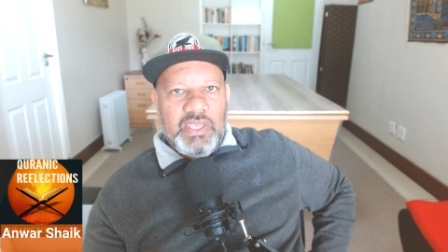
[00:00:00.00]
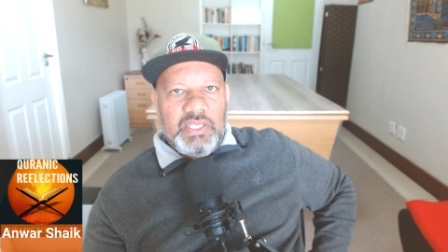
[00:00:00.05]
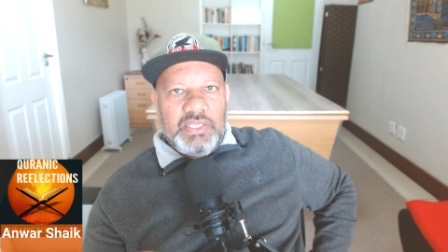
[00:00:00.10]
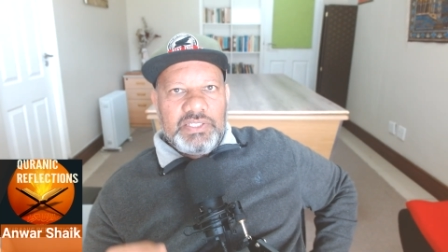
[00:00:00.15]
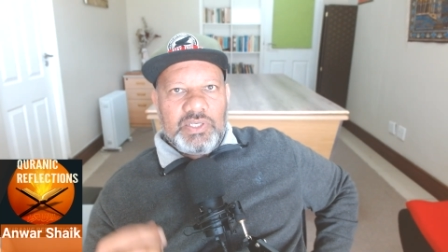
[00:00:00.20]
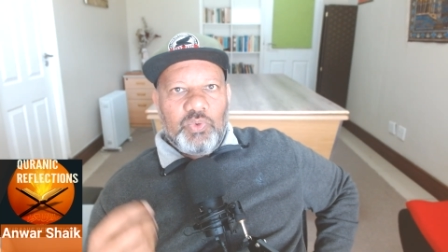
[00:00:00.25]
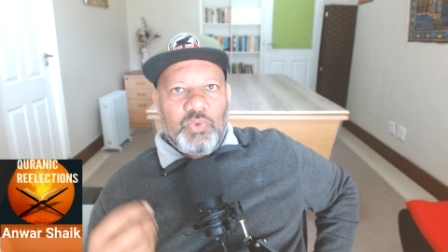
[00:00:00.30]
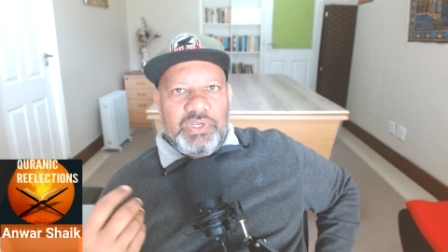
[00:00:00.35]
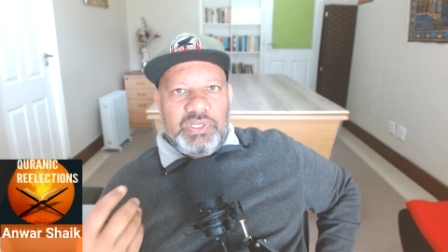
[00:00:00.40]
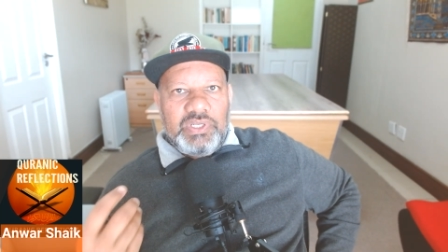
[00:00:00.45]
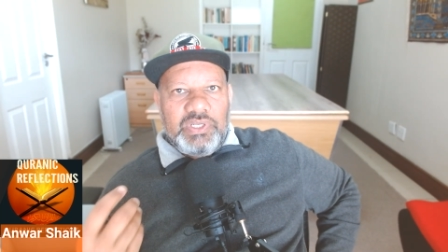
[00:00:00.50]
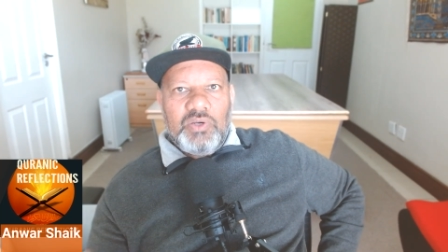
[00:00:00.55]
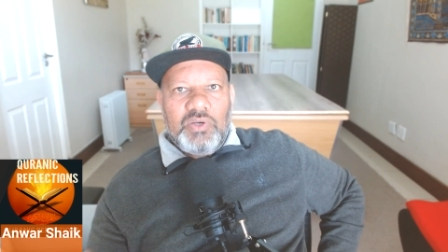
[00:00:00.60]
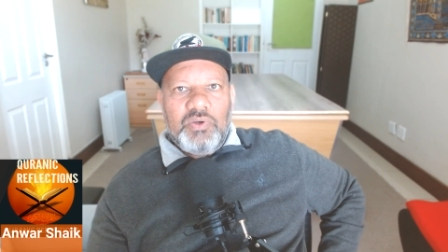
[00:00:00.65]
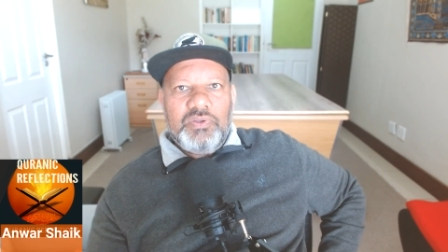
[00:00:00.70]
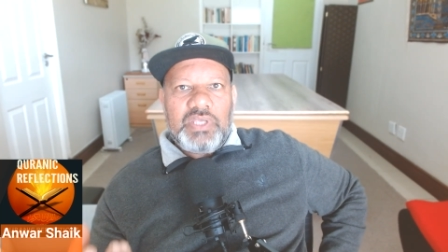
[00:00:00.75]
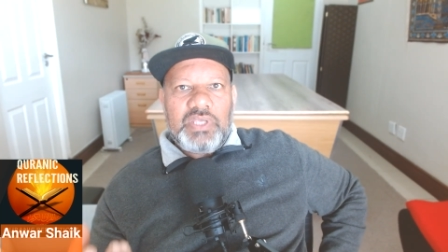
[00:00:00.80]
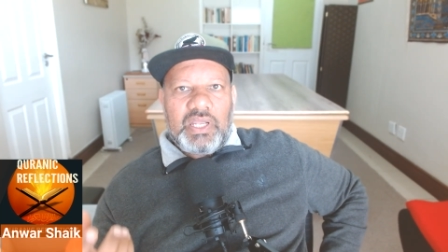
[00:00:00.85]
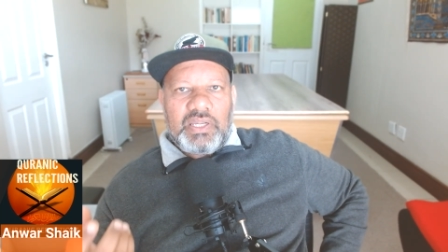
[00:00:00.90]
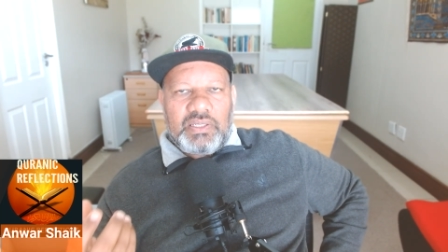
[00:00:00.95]
So we
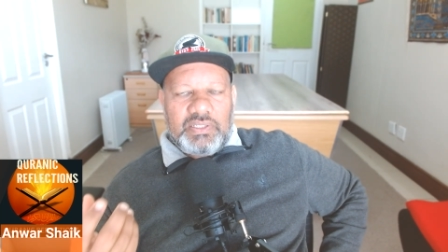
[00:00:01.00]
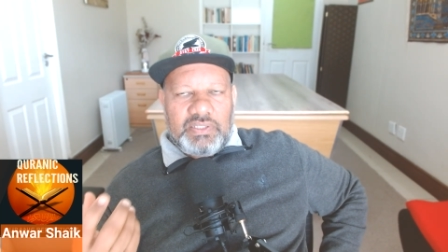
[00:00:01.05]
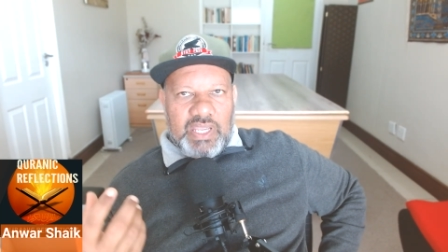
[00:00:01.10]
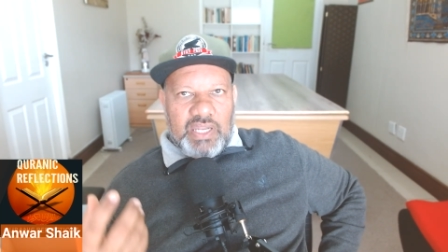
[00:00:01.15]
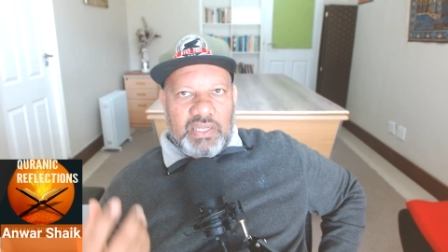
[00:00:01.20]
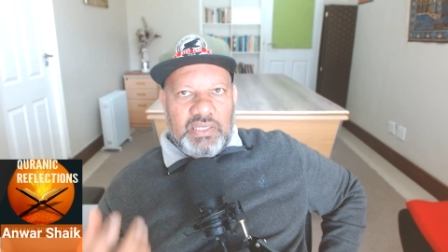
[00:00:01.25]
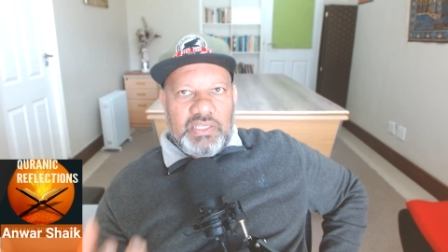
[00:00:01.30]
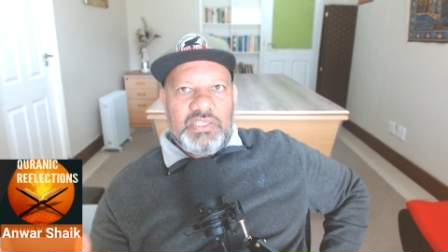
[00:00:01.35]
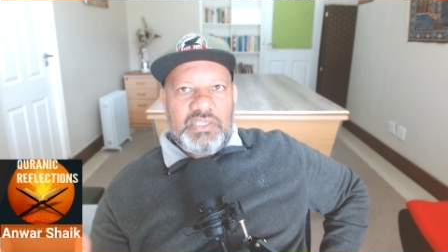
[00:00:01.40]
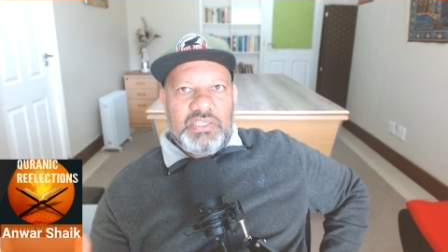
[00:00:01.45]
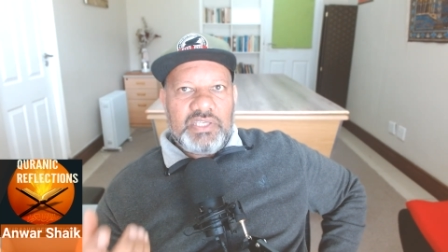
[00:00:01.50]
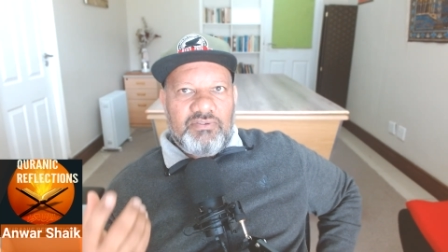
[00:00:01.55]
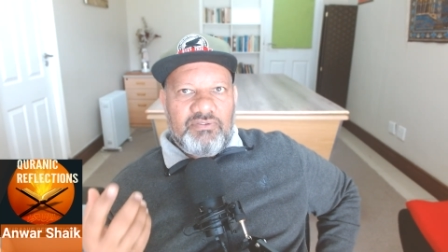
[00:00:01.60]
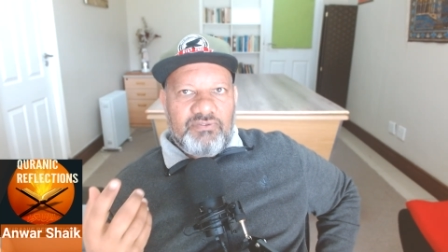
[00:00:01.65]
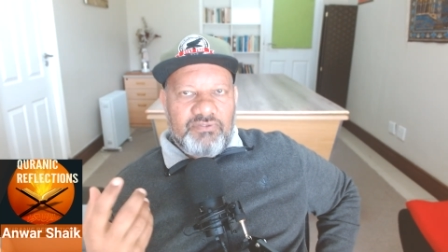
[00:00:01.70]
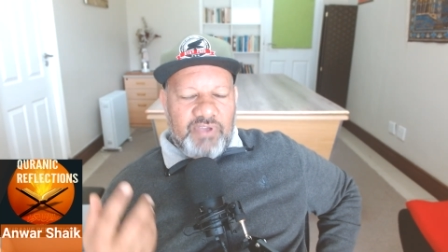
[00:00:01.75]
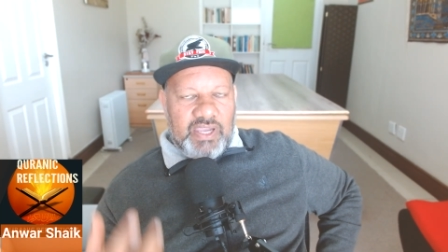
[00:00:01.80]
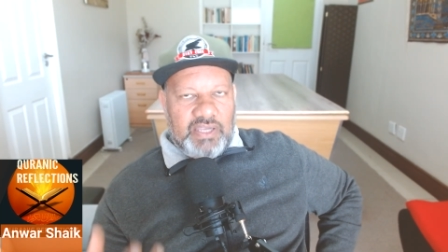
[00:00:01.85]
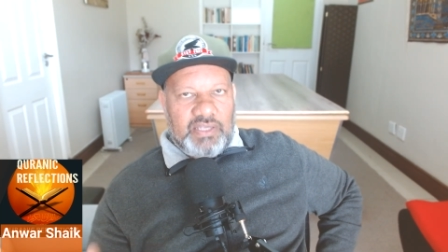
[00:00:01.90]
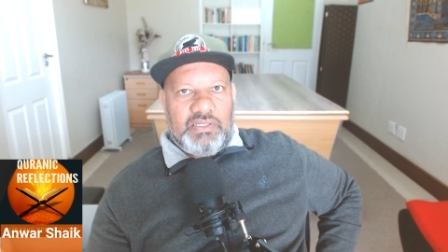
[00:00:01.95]
know that that is a
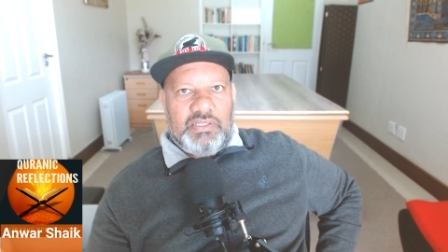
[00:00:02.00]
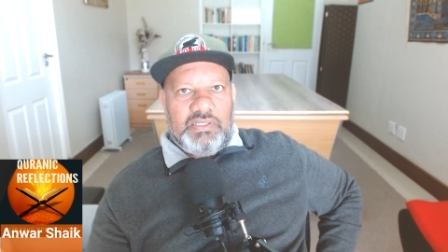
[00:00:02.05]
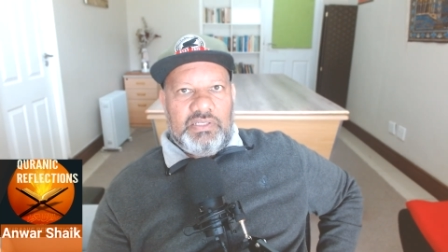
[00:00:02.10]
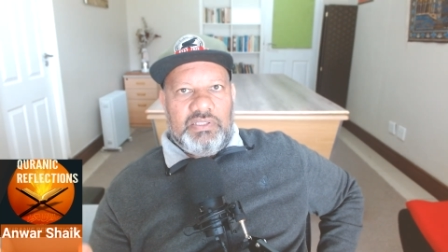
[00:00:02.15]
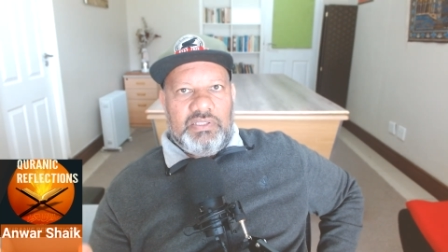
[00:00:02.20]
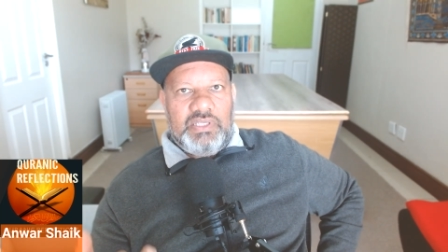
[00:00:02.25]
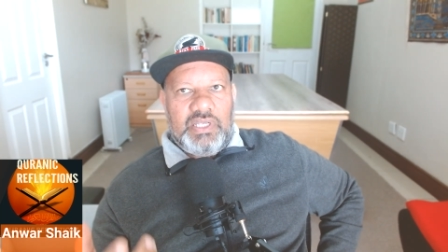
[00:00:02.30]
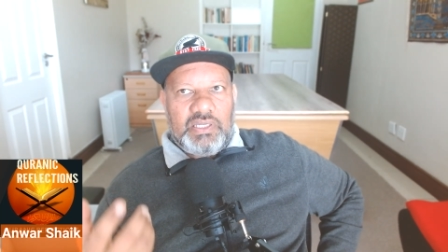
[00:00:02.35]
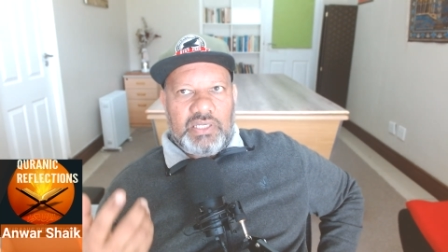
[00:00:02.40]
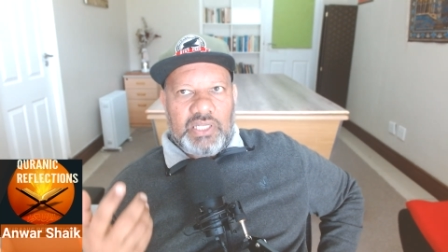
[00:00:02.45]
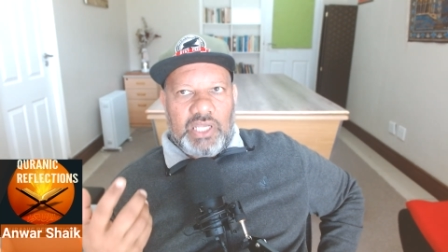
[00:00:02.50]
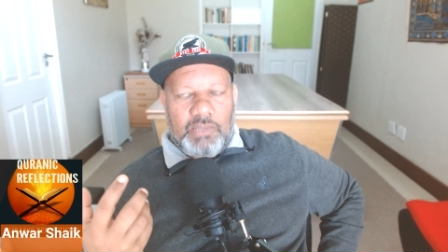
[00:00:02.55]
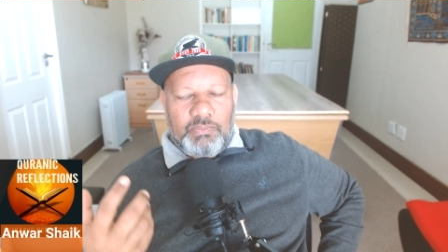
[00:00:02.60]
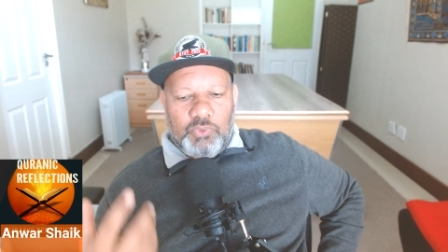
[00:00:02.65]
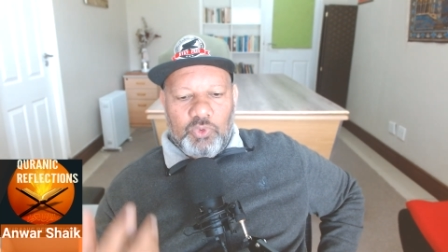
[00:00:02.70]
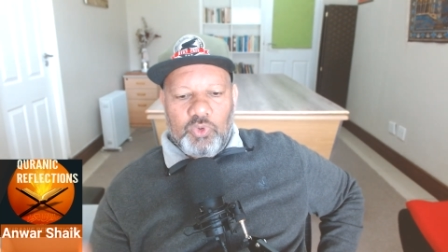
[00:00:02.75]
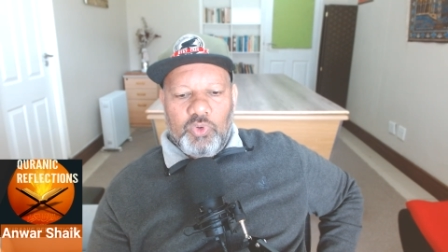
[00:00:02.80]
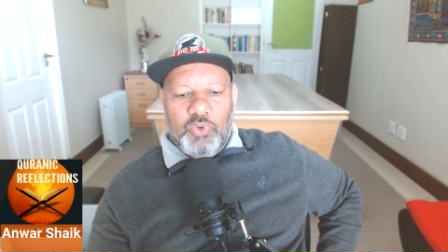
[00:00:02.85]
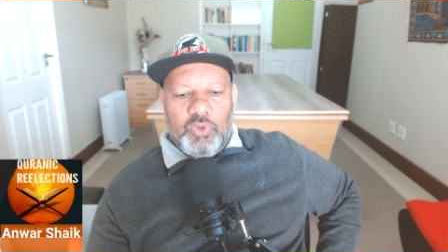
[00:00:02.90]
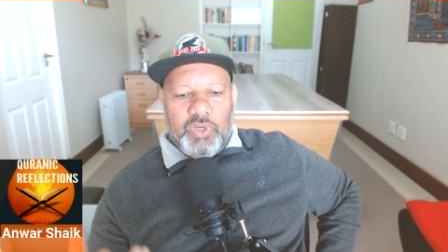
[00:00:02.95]
fact, that
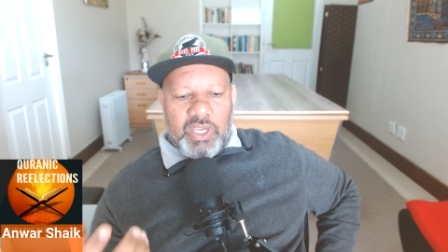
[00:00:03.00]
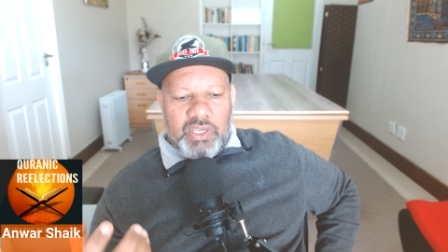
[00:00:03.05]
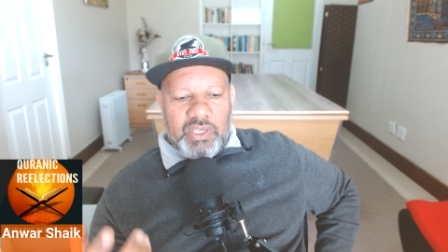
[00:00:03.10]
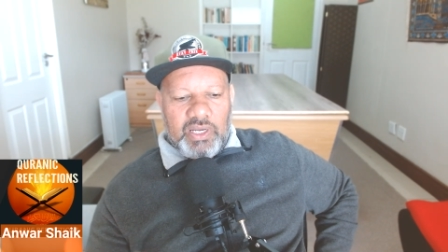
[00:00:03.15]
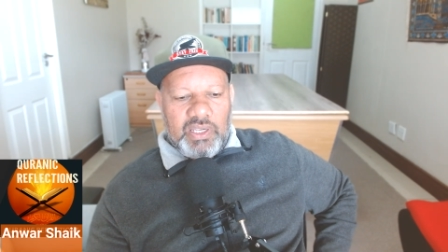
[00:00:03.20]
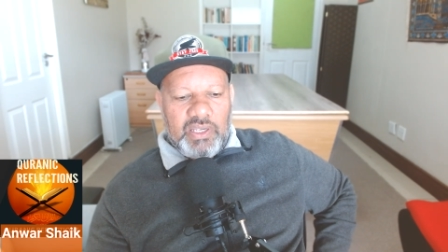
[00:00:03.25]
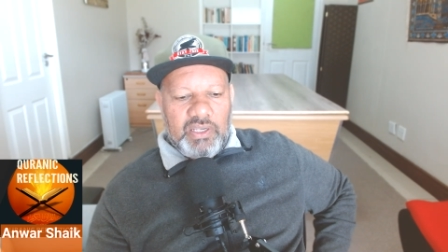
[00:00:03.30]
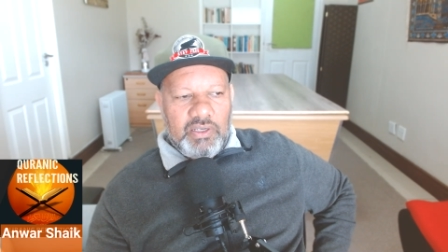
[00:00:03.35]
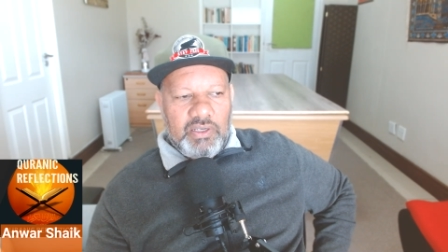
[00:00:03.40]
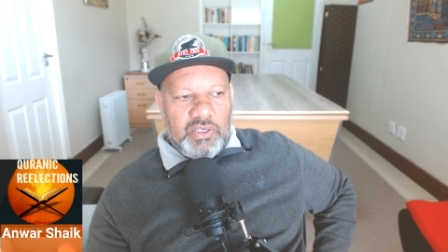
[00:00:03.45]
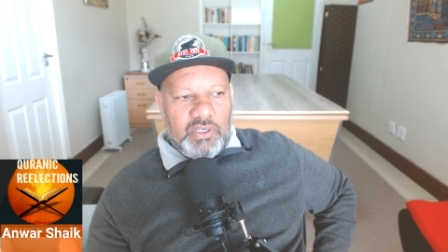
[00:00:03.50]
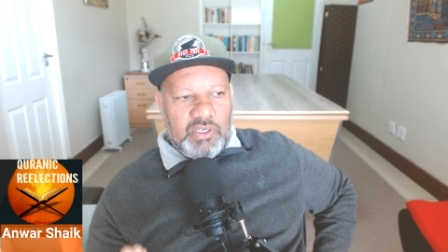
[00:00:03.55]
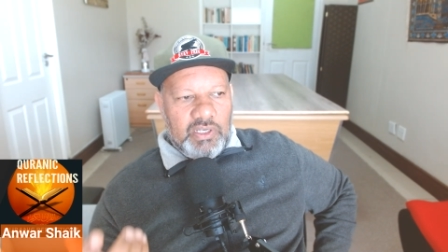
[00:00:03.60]
Abu Huraira,